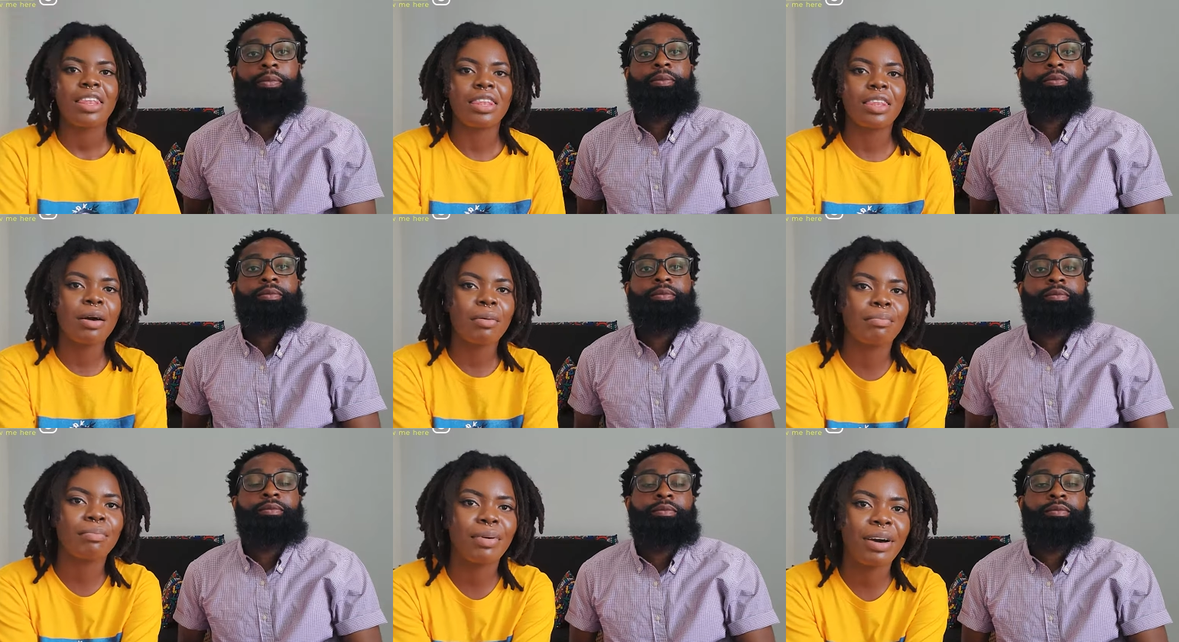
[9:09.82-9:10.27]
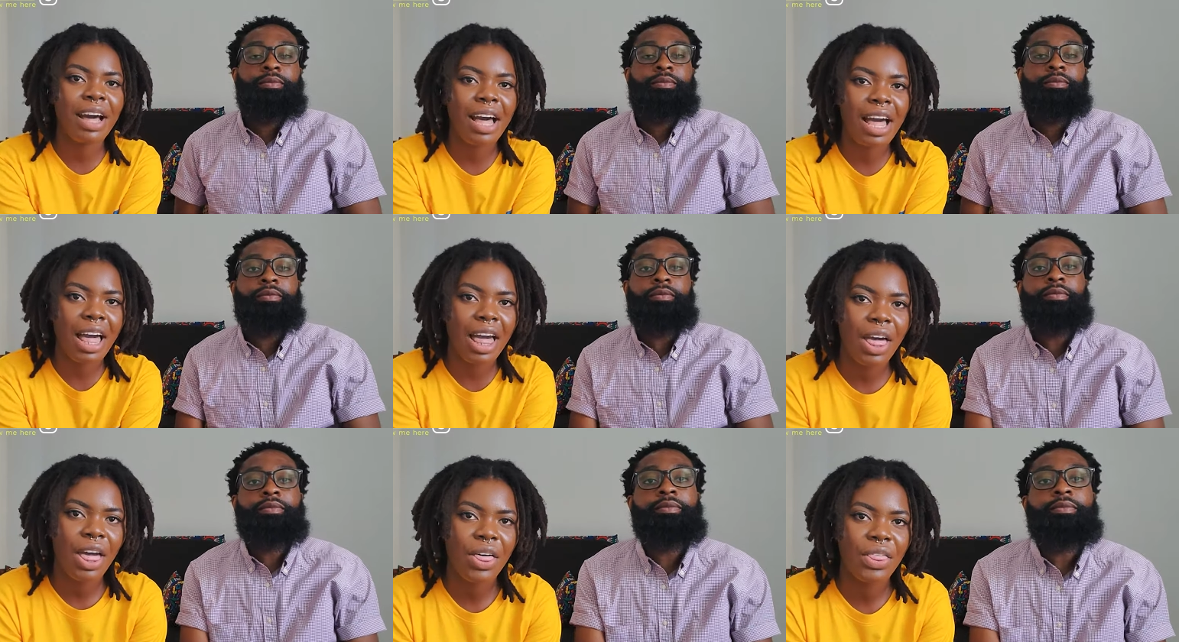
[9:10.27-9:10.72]

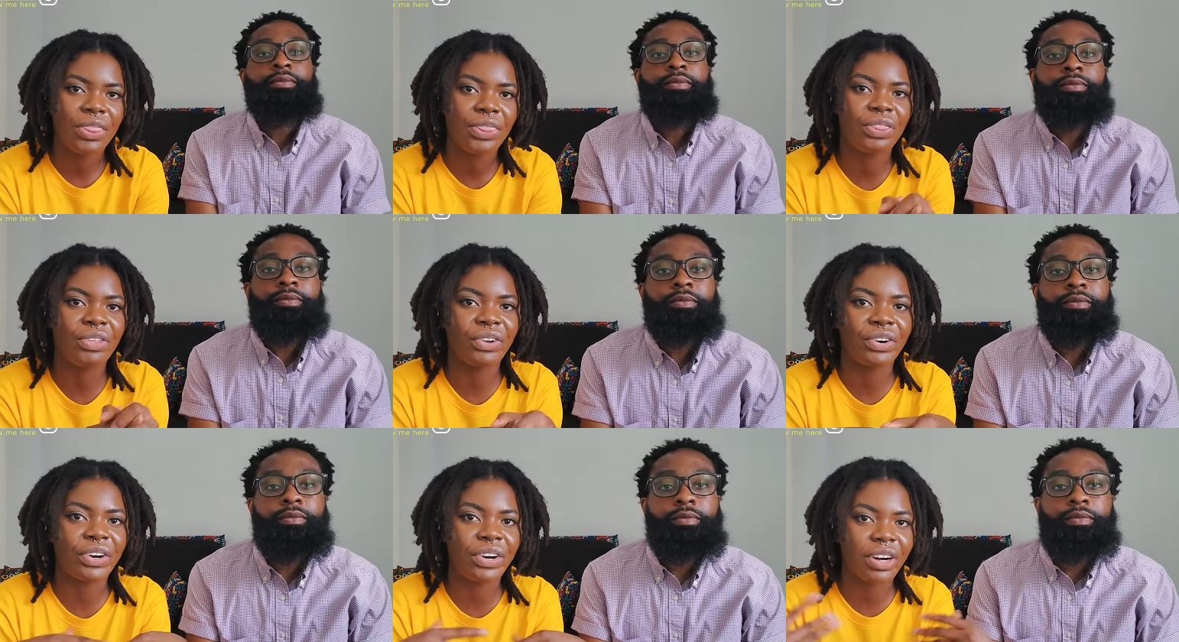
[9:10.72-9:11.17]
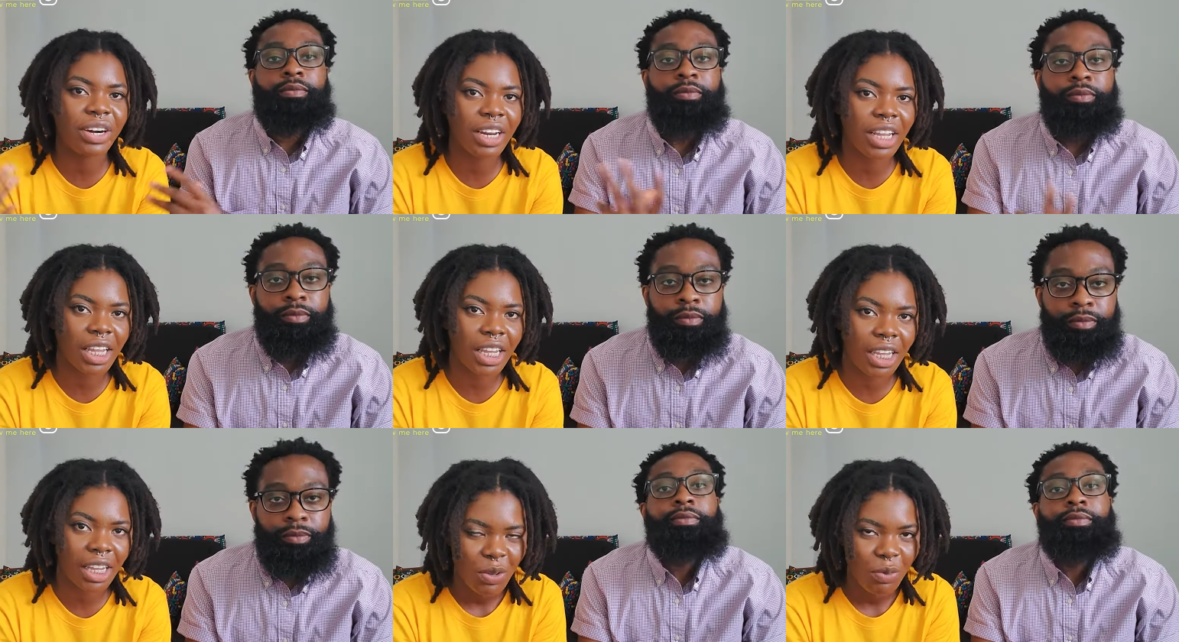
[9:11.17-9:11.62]
Speaker 1: Number
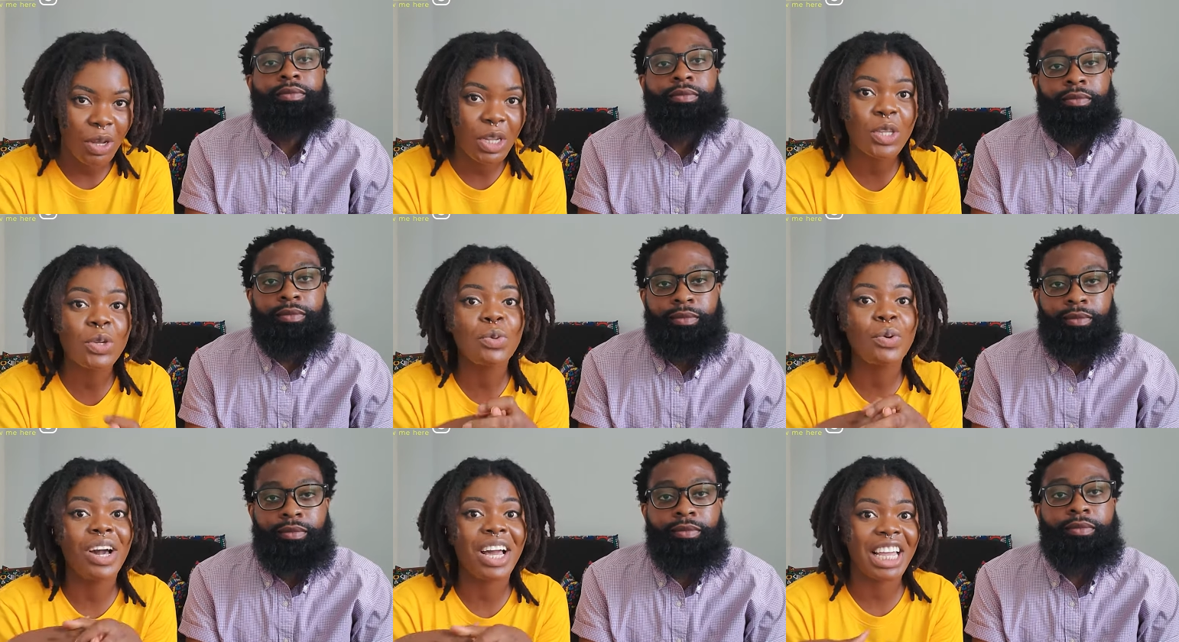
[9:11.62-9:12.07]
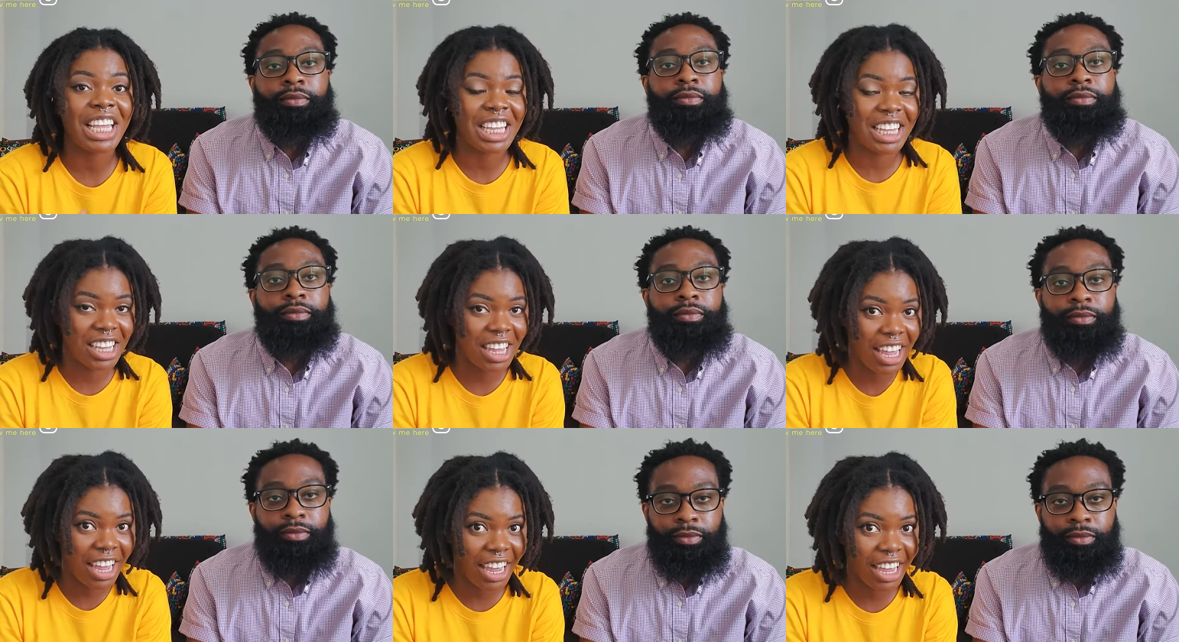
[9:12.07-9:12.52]
three. When you are
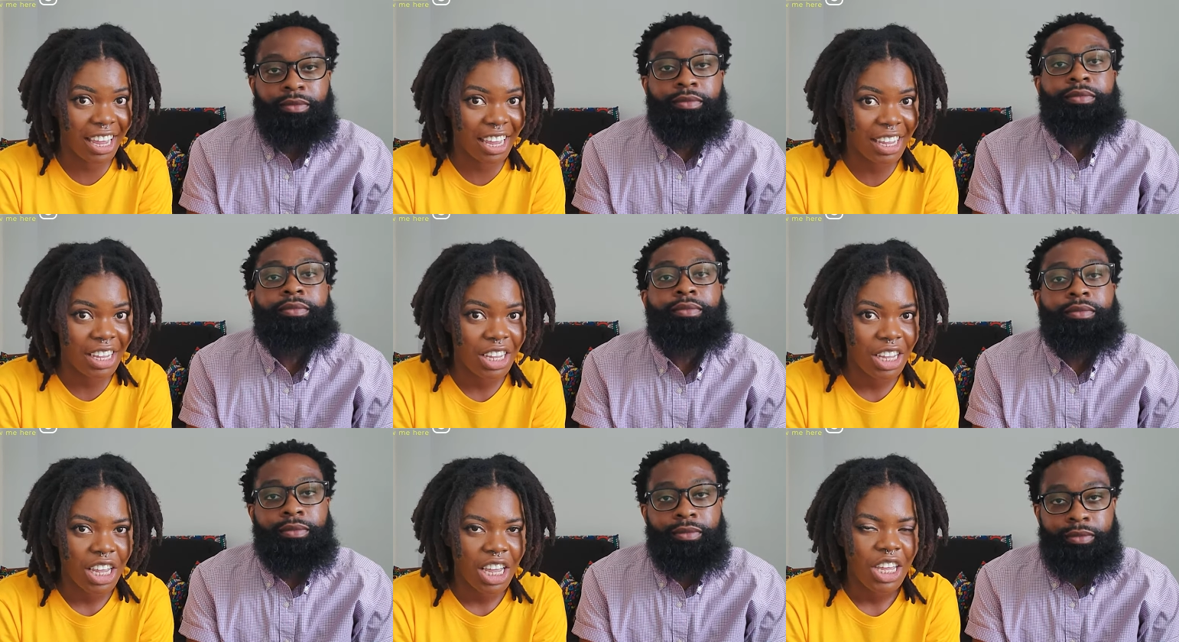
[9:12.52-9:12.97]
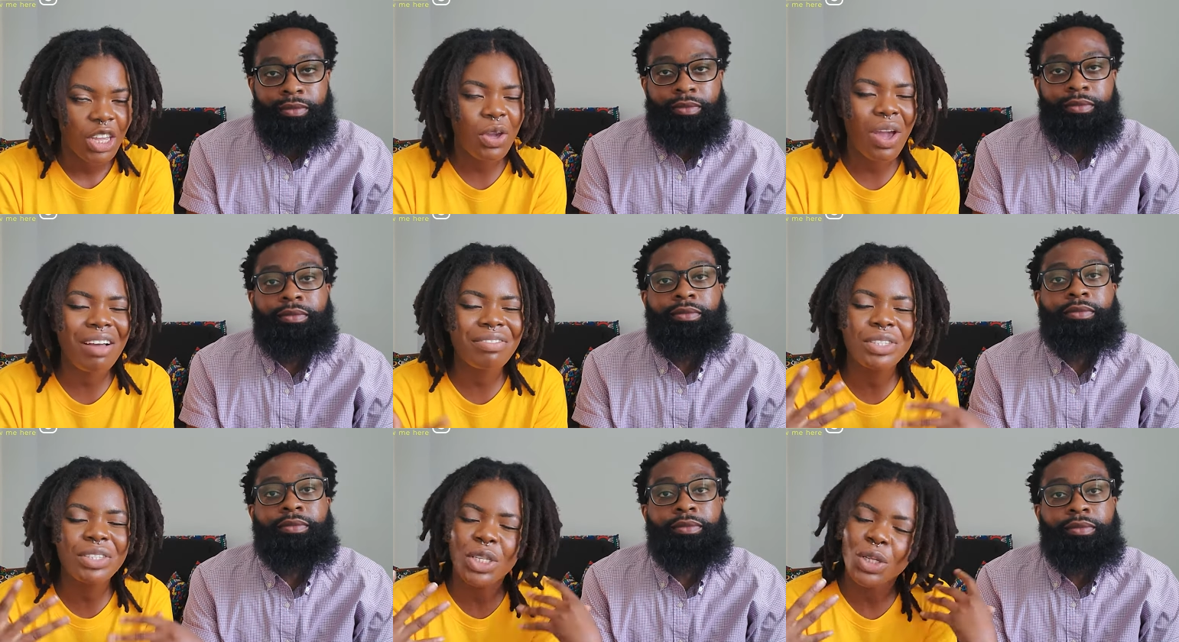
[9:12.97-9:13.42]
here, you
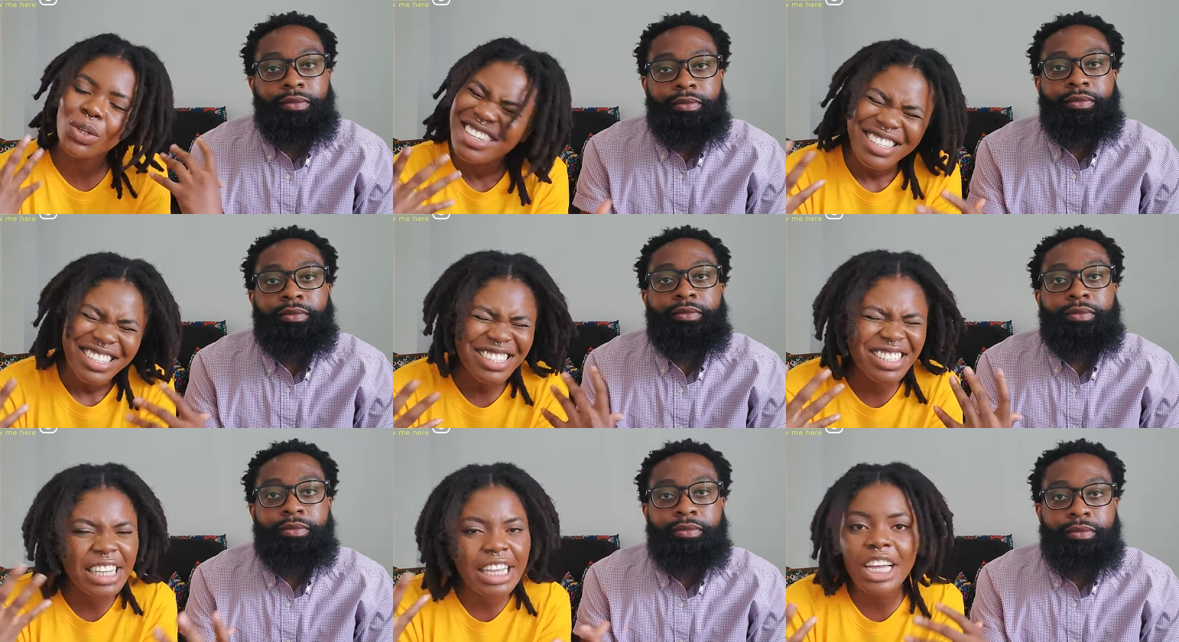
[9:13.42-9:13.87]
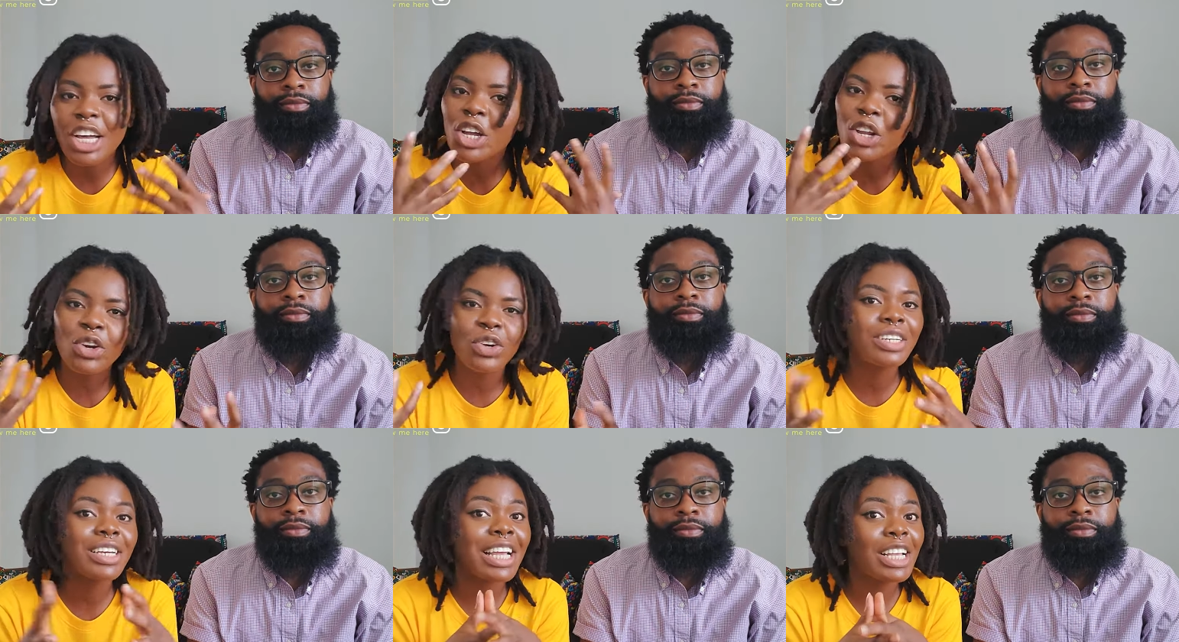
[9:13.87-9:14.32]
have to
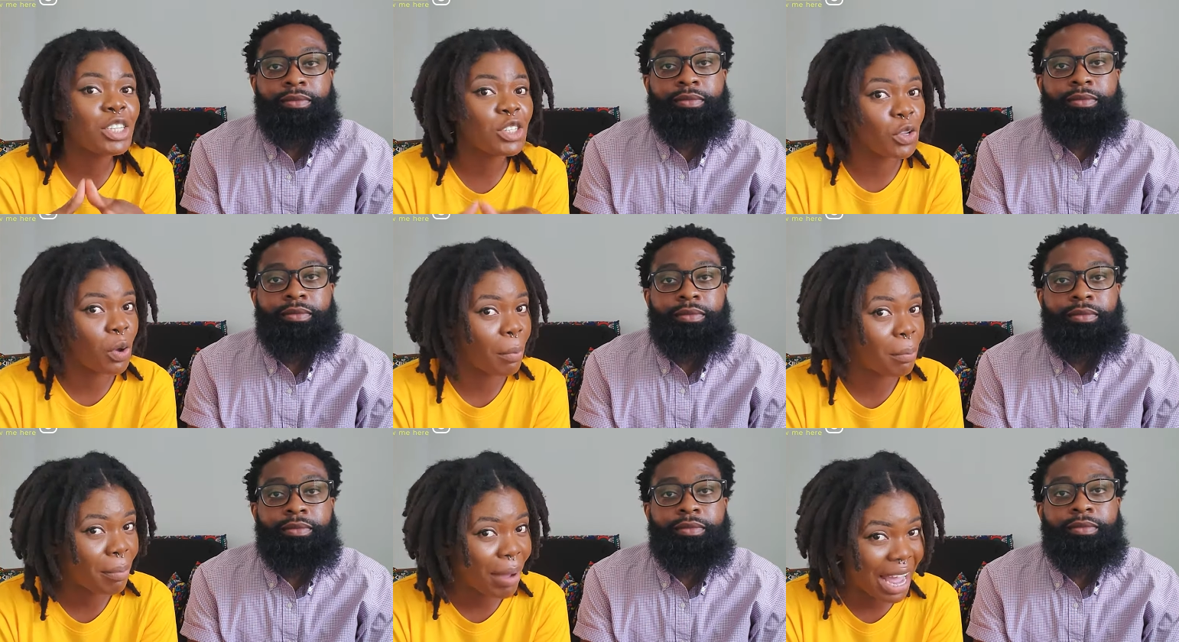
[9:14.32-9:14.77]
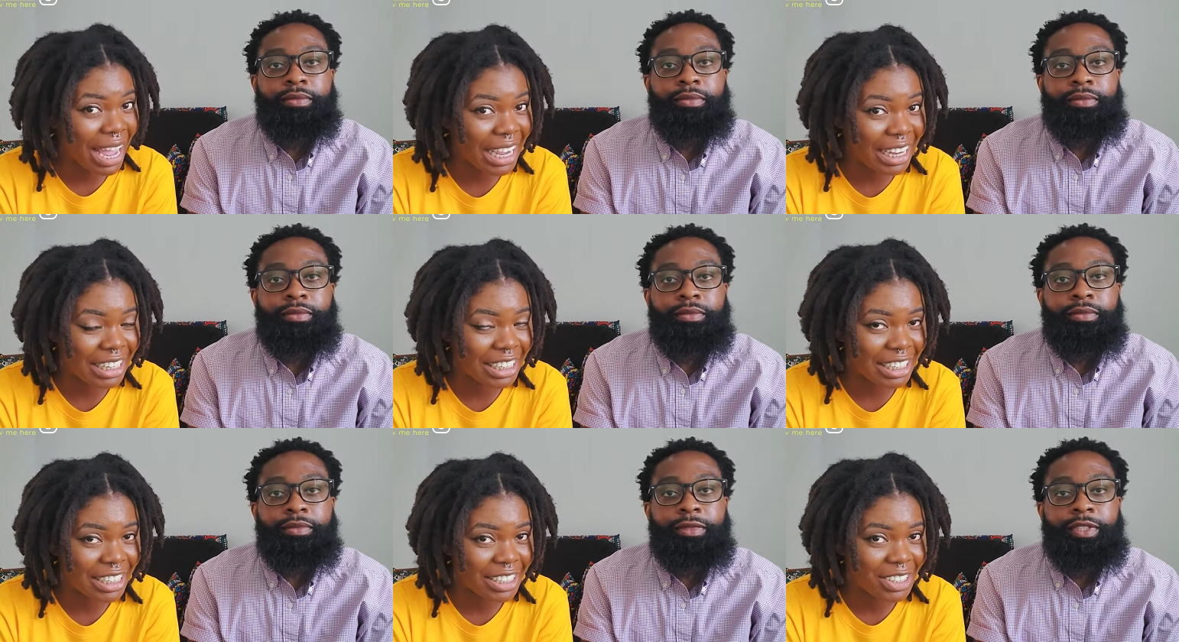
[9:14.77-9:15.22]
synchronize your mind.